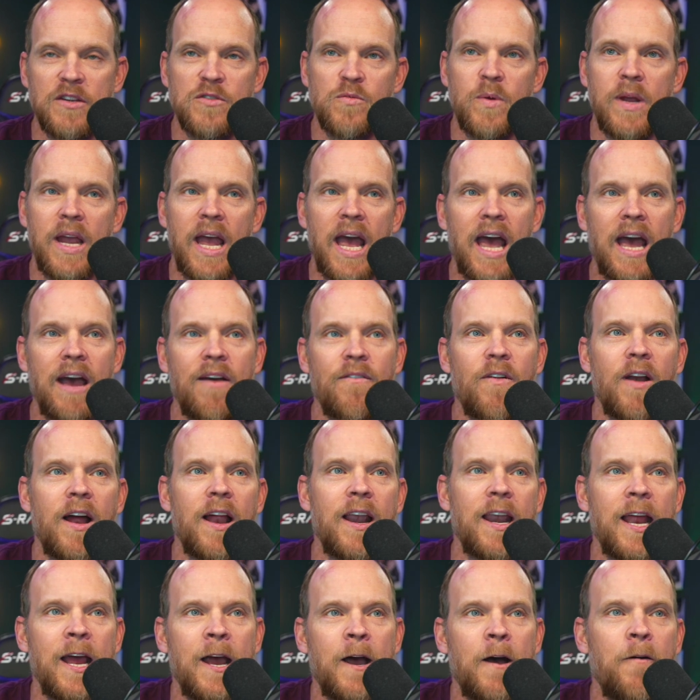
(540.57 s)
we have right
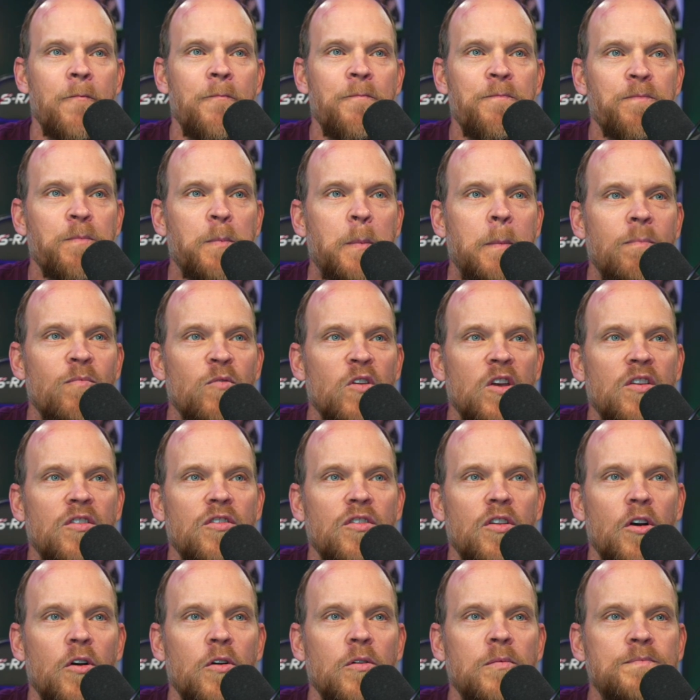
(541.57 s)
now.
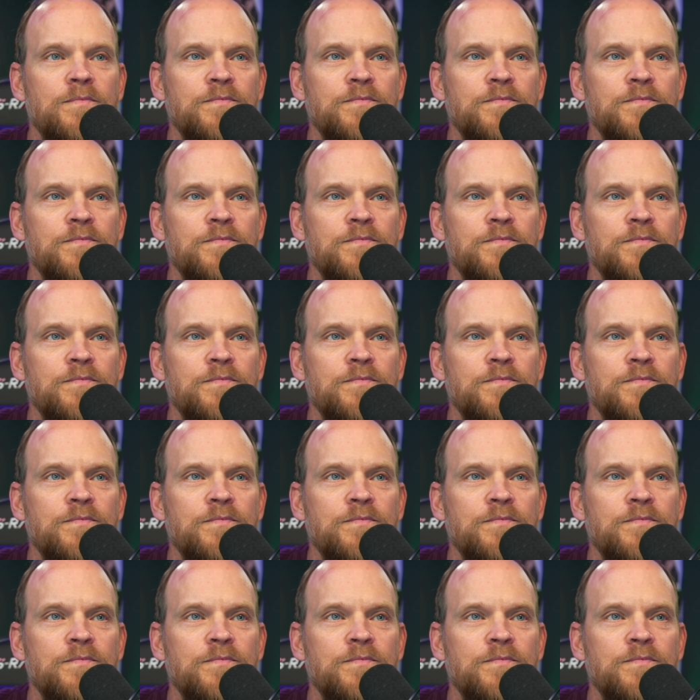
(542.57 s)
So